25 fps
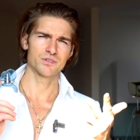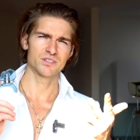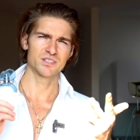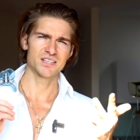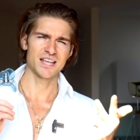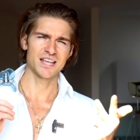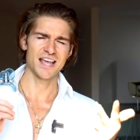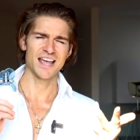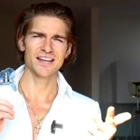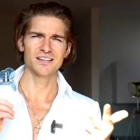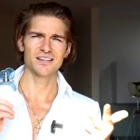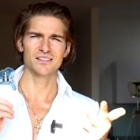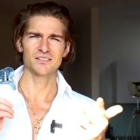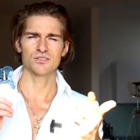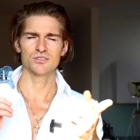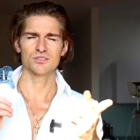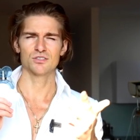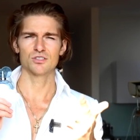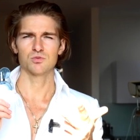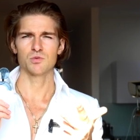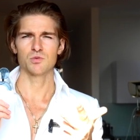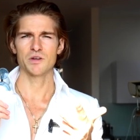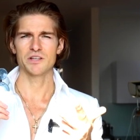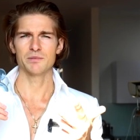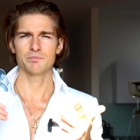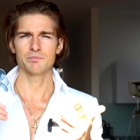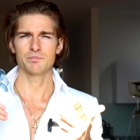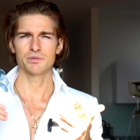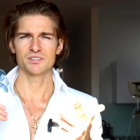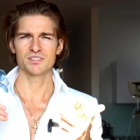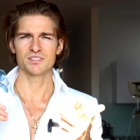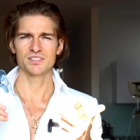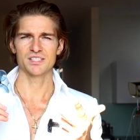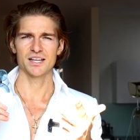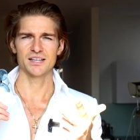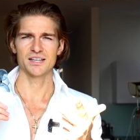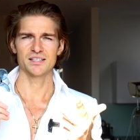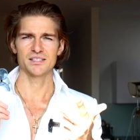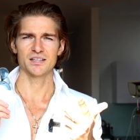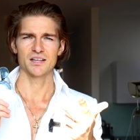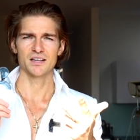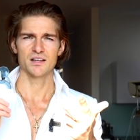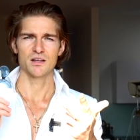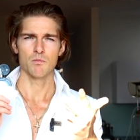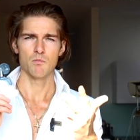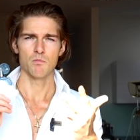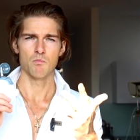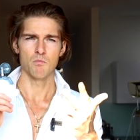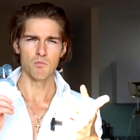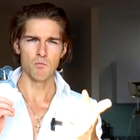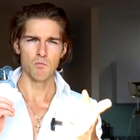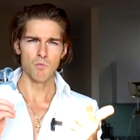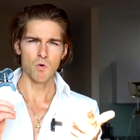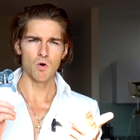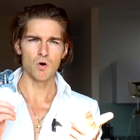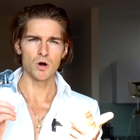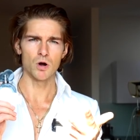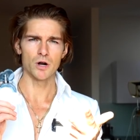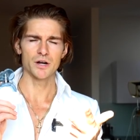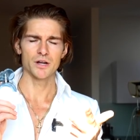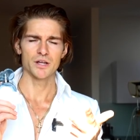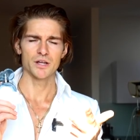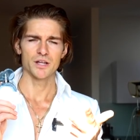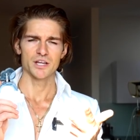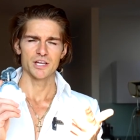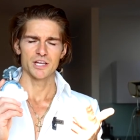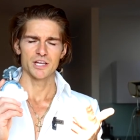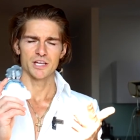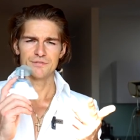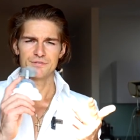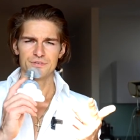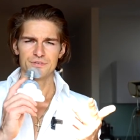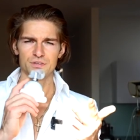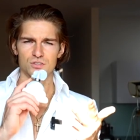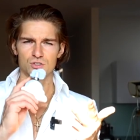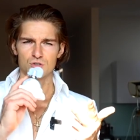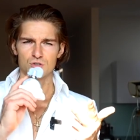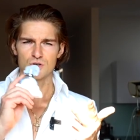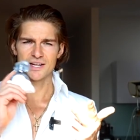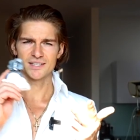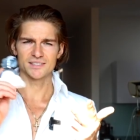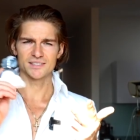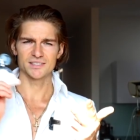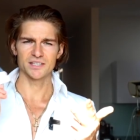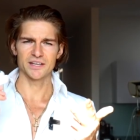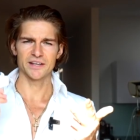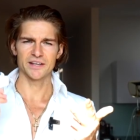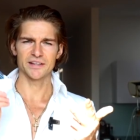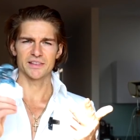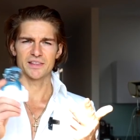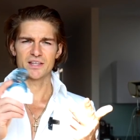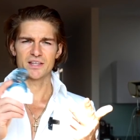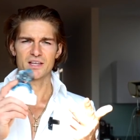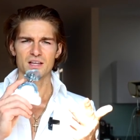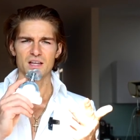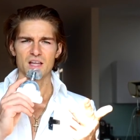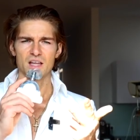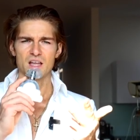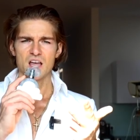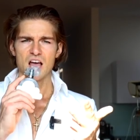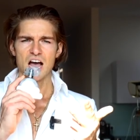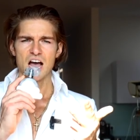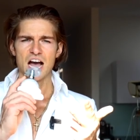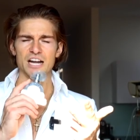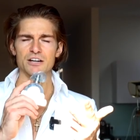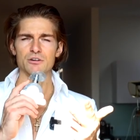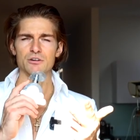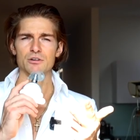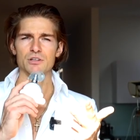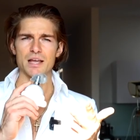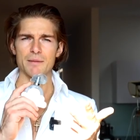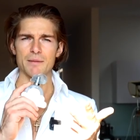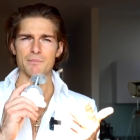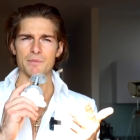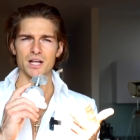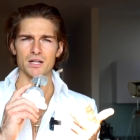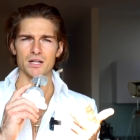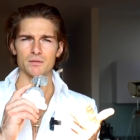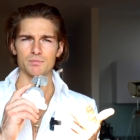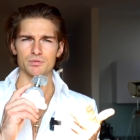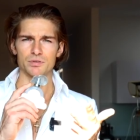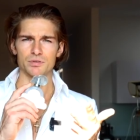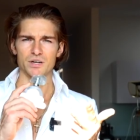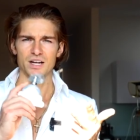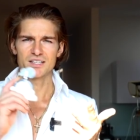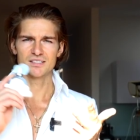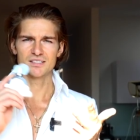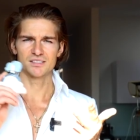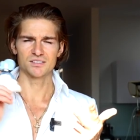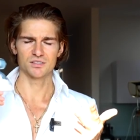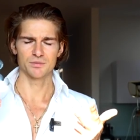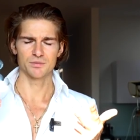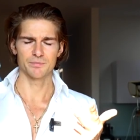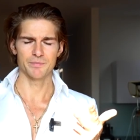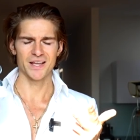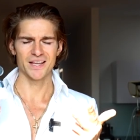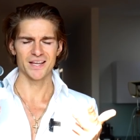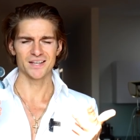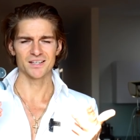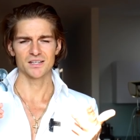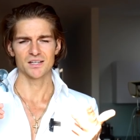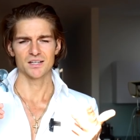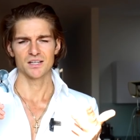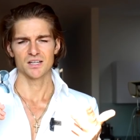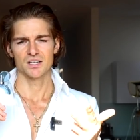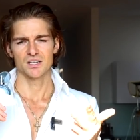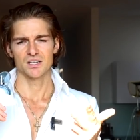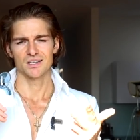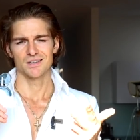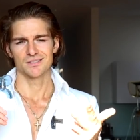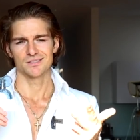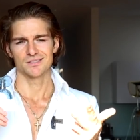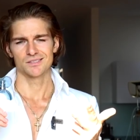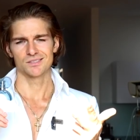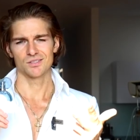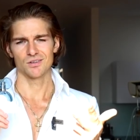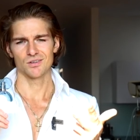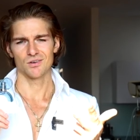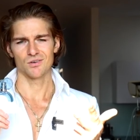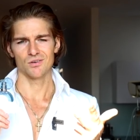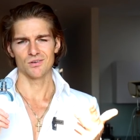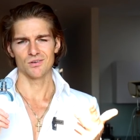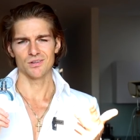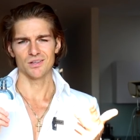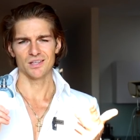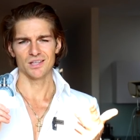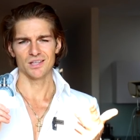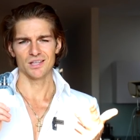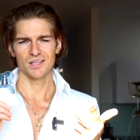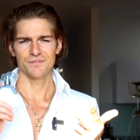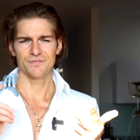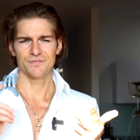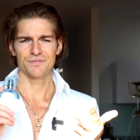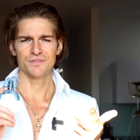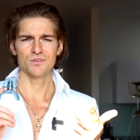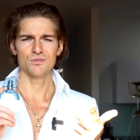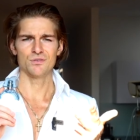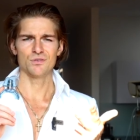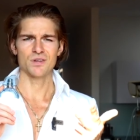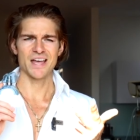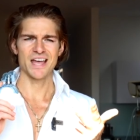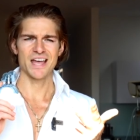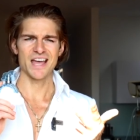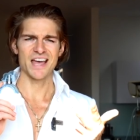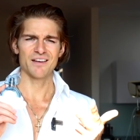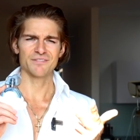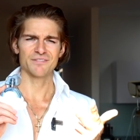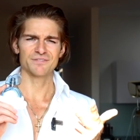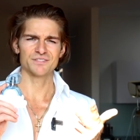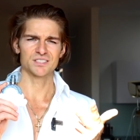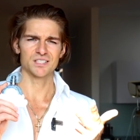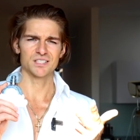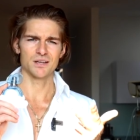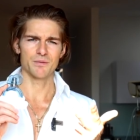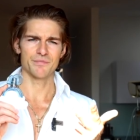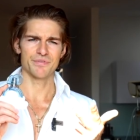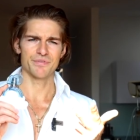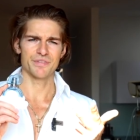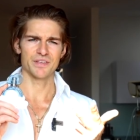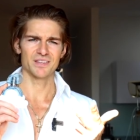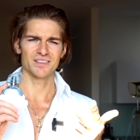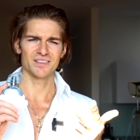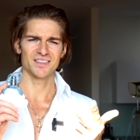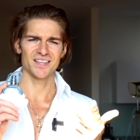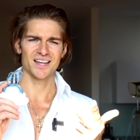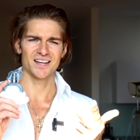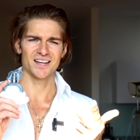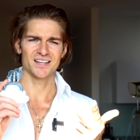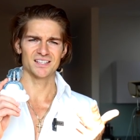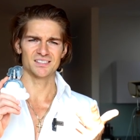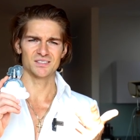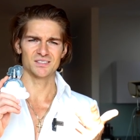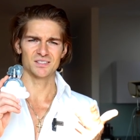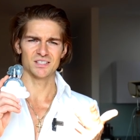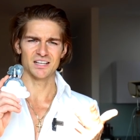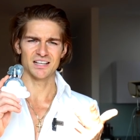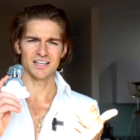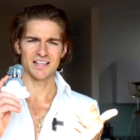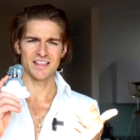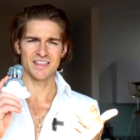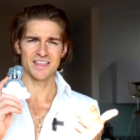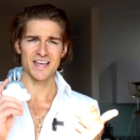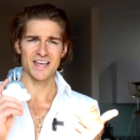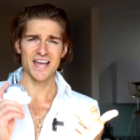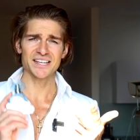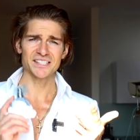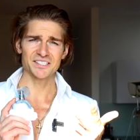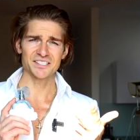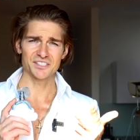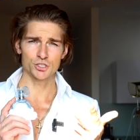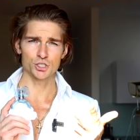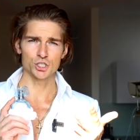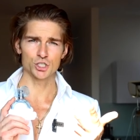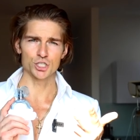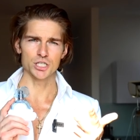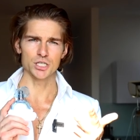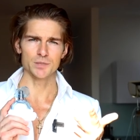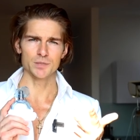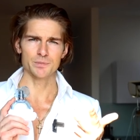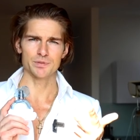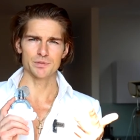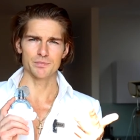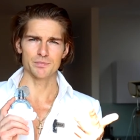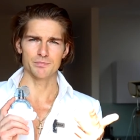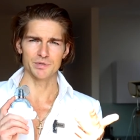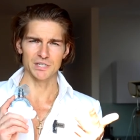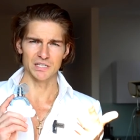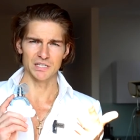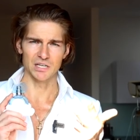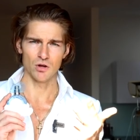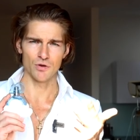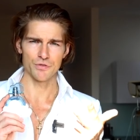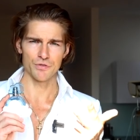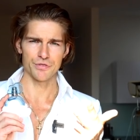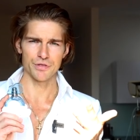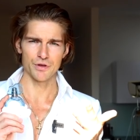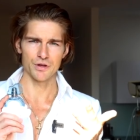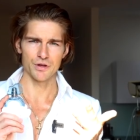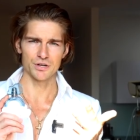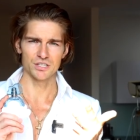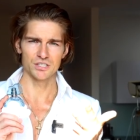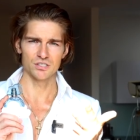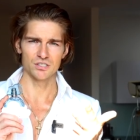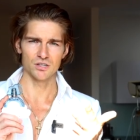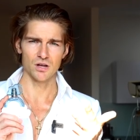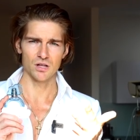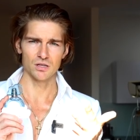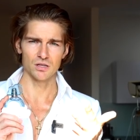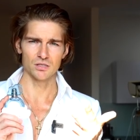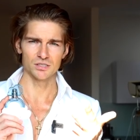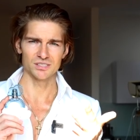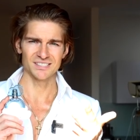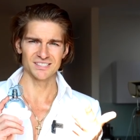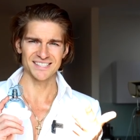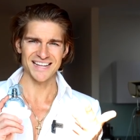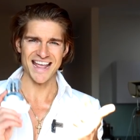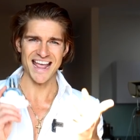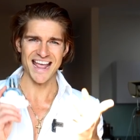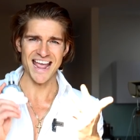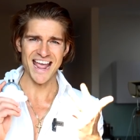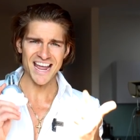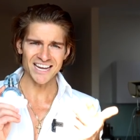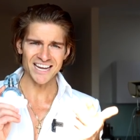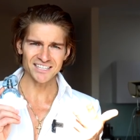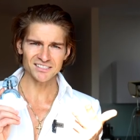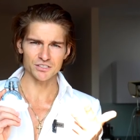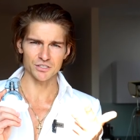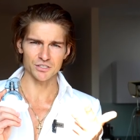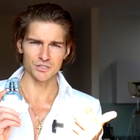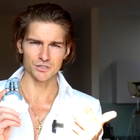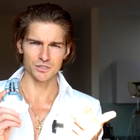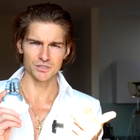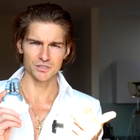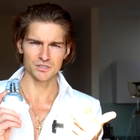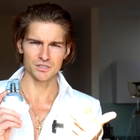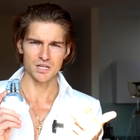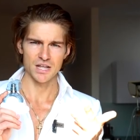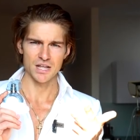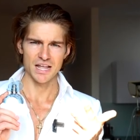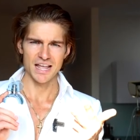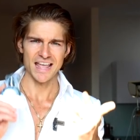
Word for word: 10 to 20 percent more if you translate the 100 ml price to men. So if you have something that is that cheap, below $30 and good,